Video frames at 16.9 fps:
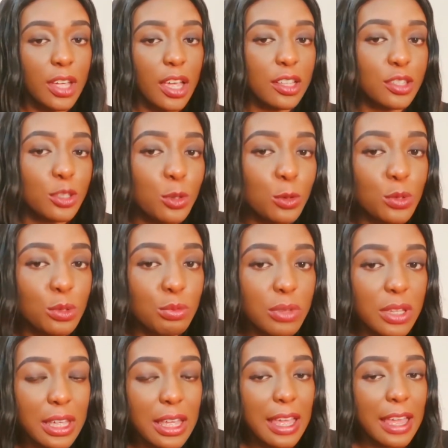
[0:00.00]
Excuse
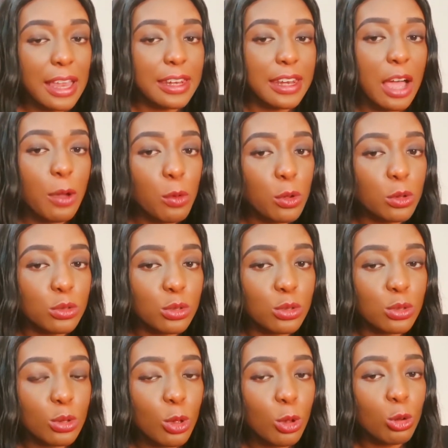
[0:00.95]
me, that
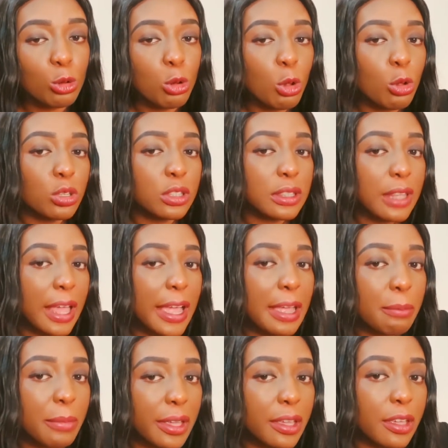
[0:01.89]
was long
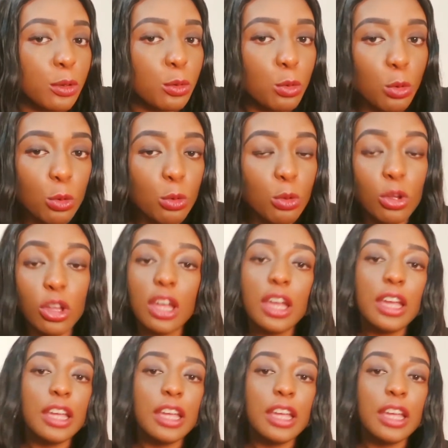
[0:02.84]
time ago.